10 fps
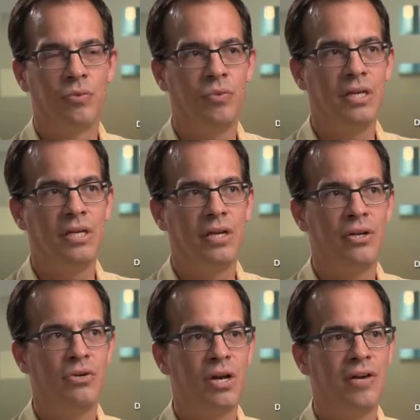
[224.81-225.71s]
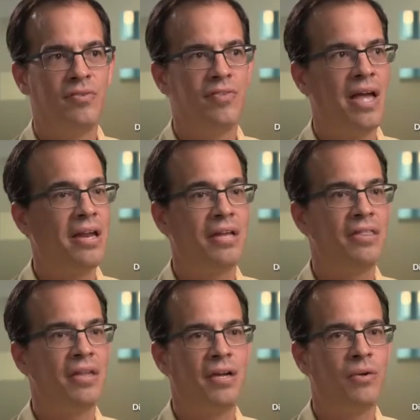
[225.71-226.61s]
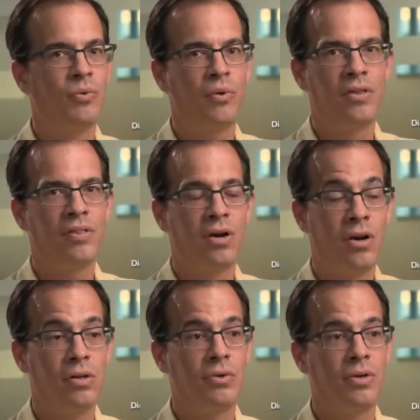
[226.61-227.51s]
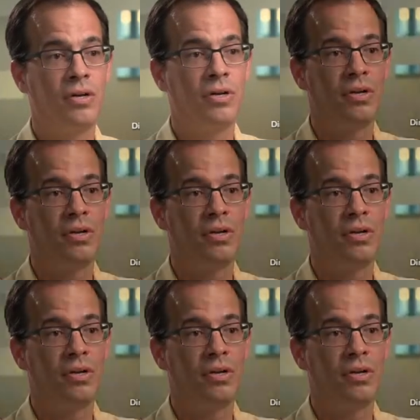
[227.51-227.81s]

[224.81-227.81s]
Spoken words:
We can drive anything with a Harlequin.